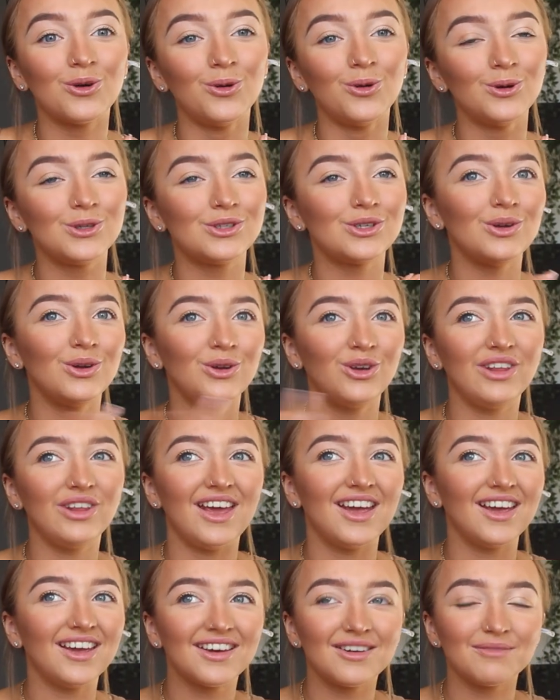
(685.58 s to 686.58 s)
go to
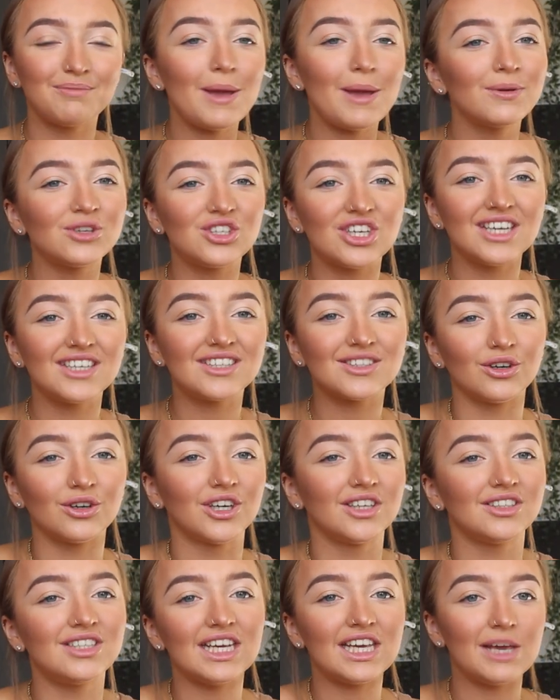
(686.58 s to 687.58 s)
like Paper Chase
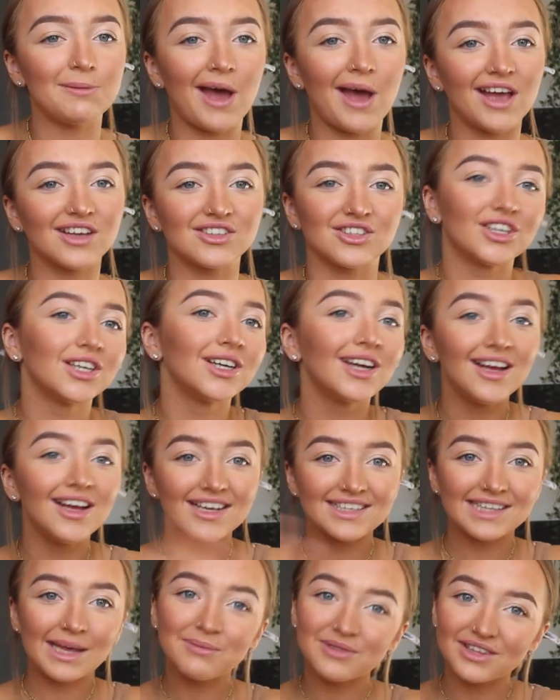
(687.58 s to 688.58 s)
or TK Maxx or
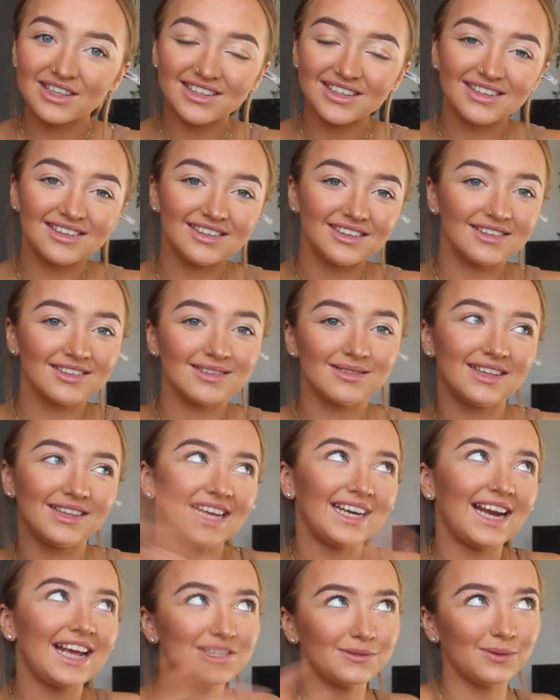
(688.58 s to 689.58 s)
something,
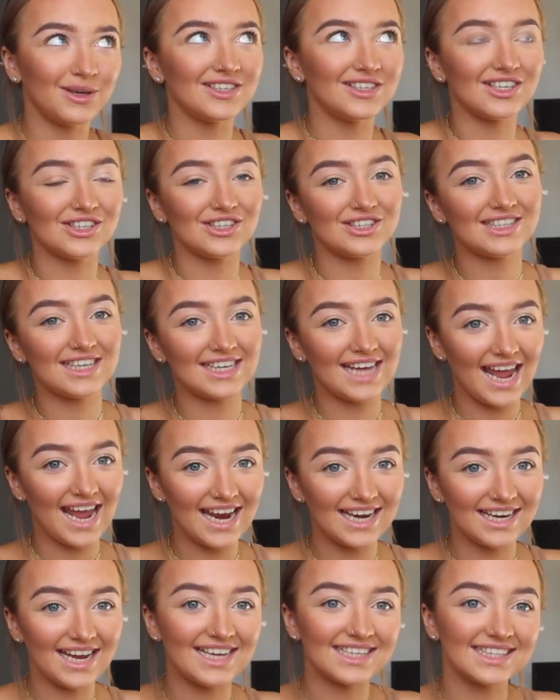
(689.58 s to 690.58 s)
like nice places to
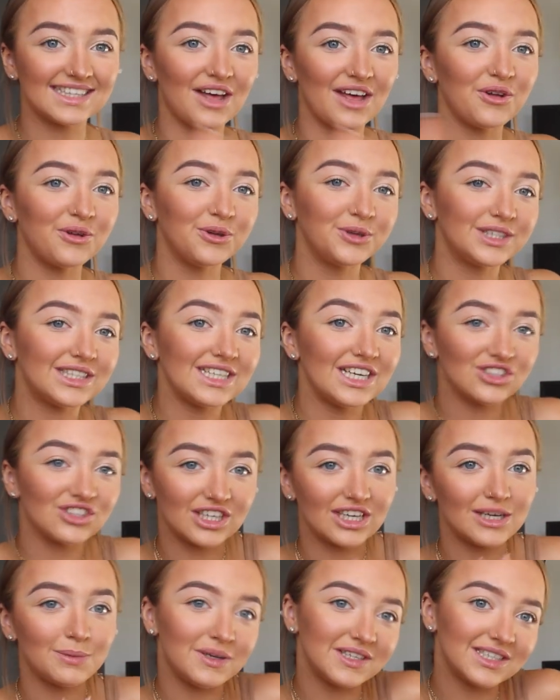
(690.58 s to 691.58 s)
get nice little
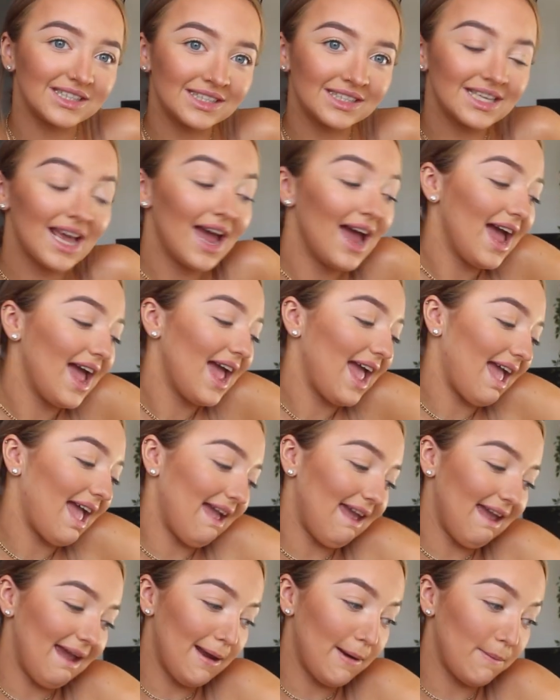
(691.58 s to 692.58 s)
stationery pieces.
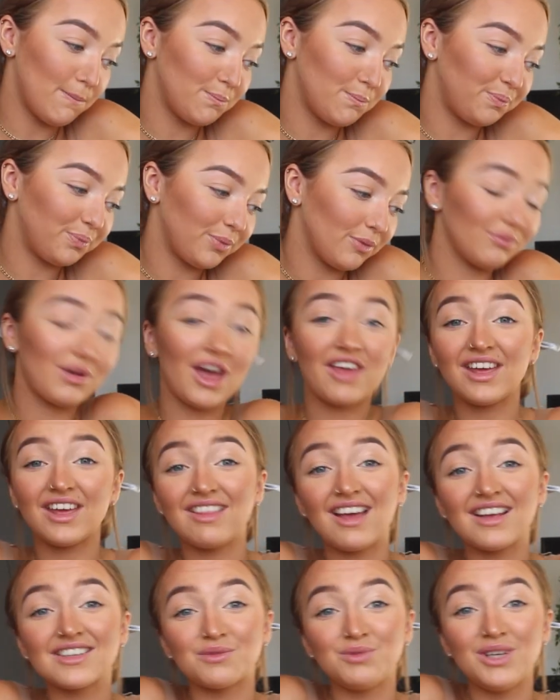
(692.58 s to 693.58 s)
I think
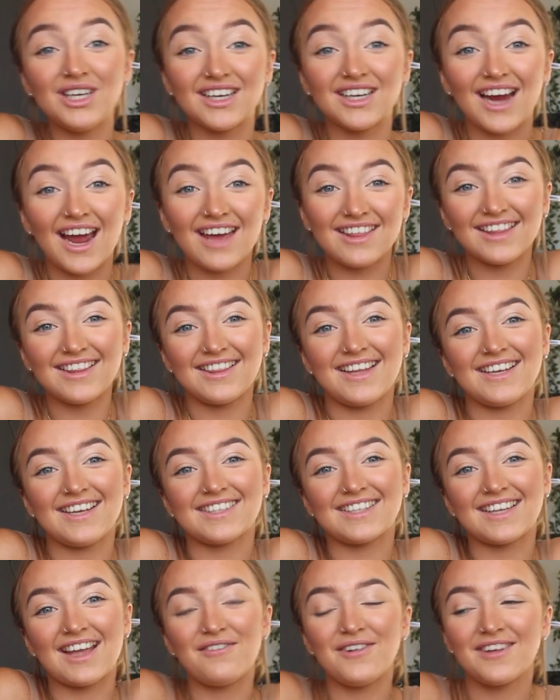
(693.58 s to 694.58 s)
that's me. I think
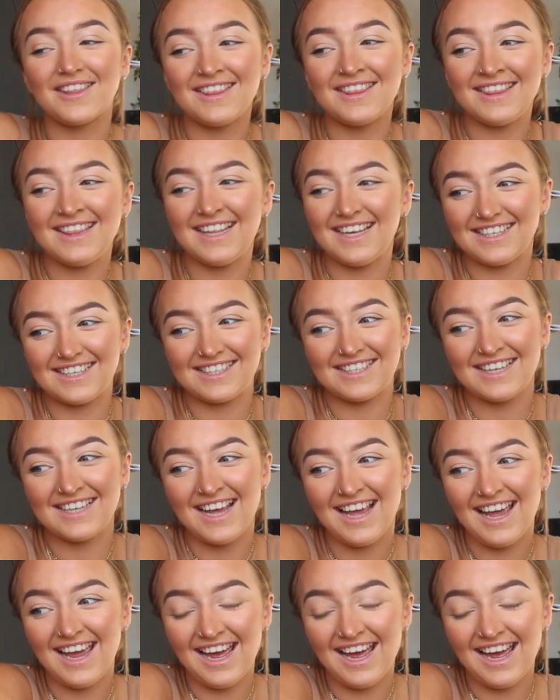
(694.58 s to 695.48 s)
that's everything that's